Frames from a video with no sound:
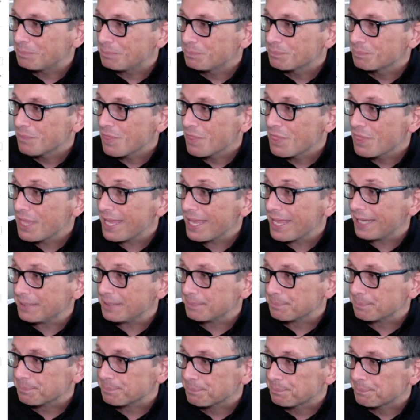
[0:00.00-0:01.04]
Then,
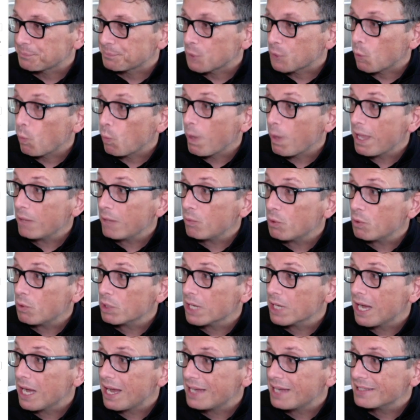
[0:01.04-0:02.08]
when will
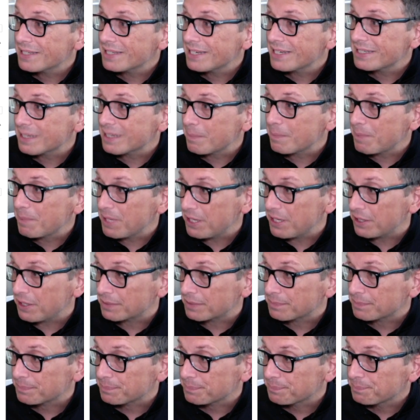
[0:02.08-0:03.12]
content appear?
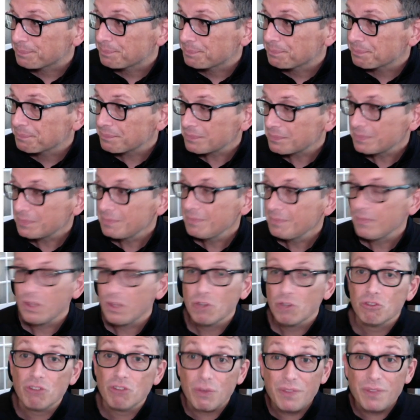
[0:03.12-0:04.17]

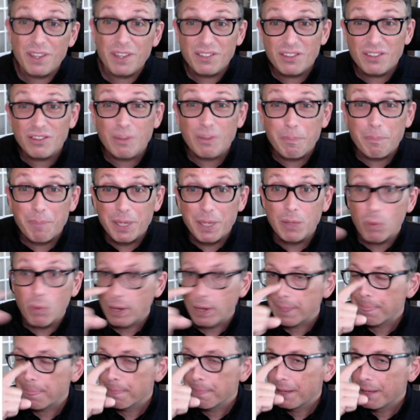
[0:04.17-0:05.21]
So this is a big
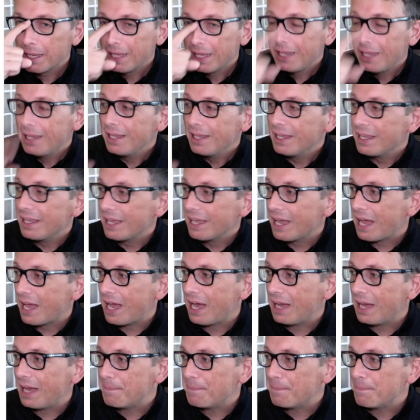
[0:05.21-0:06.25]

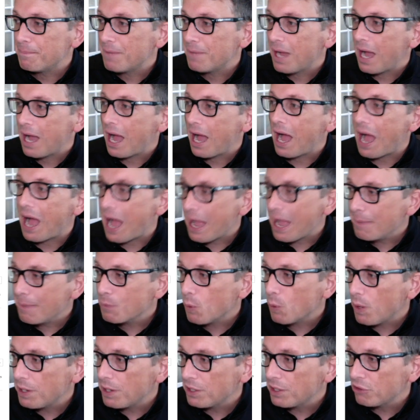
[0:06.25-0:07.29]
one. I'm
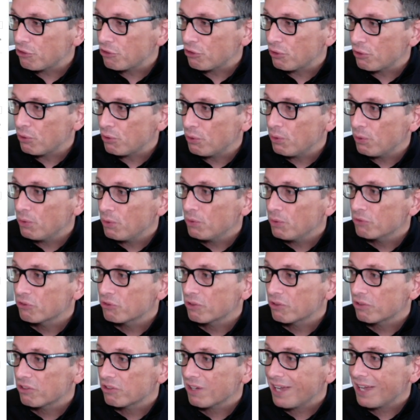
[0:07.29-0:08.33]
going to choose
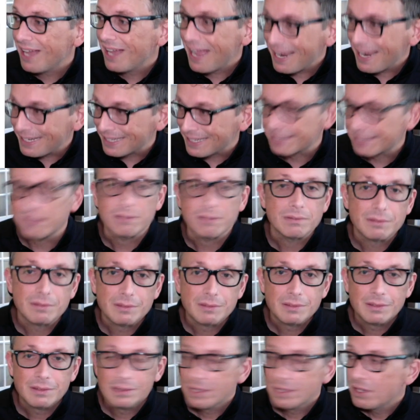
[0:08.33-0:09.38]
to hide it.
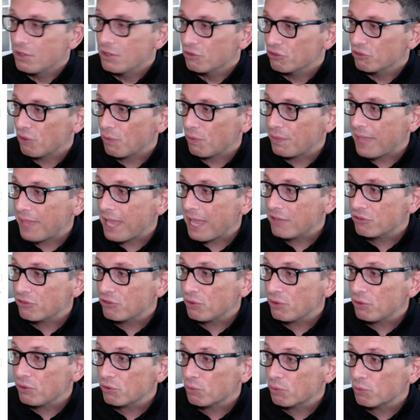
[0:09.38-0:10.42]
So
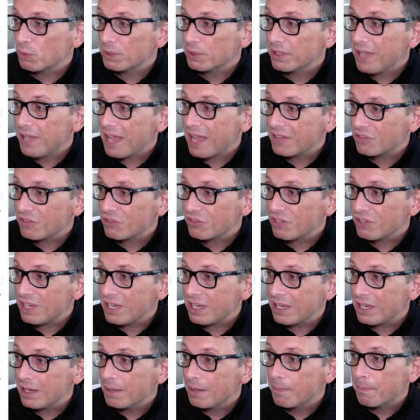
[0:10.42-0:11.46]
students will not
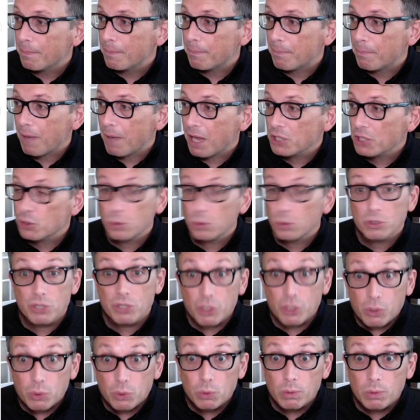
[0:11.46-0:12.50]
see Module
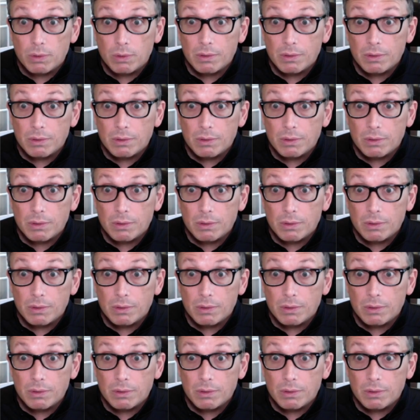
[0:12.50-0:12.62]
2